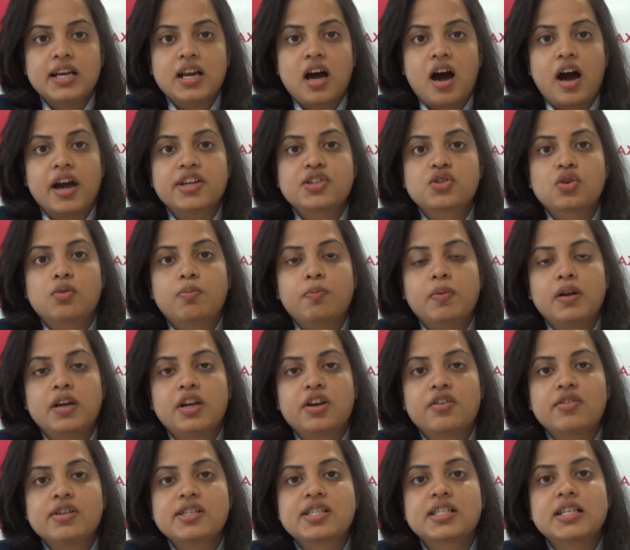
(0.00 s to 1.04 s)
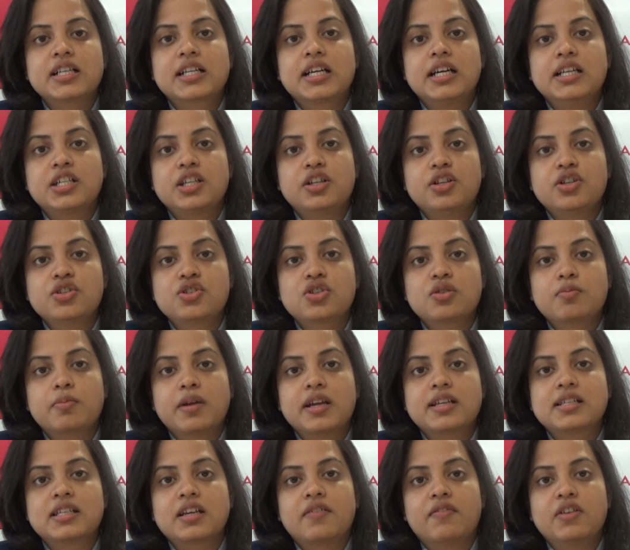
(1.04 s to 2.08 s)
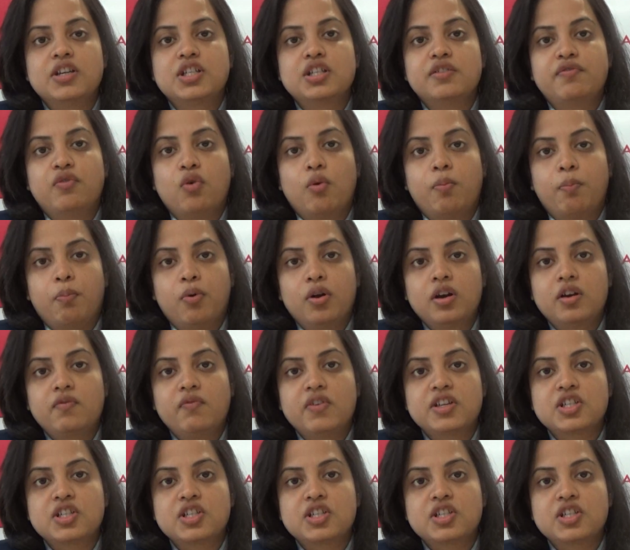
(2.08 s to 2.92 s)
highest open interest still continues to be at 74 put,